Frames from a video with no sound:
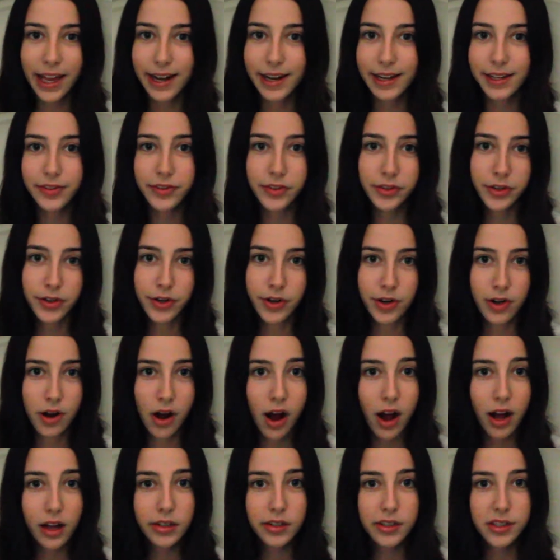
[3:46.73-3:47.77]
and it's
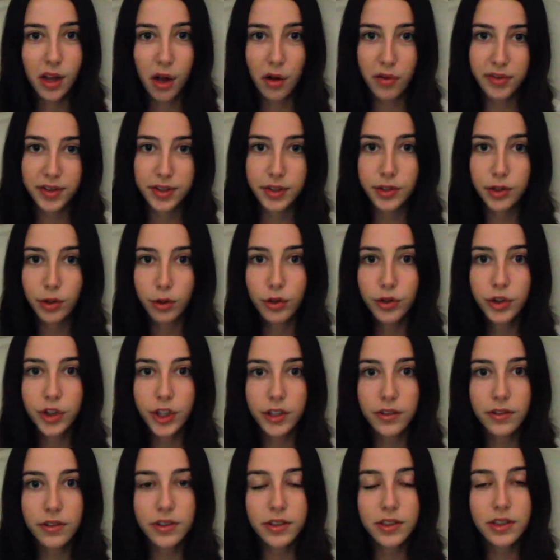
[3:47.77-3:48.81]
not
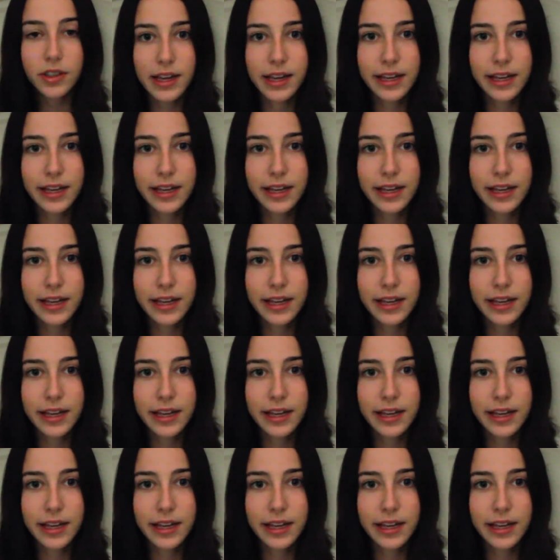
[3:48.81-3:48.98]
self-indulgence.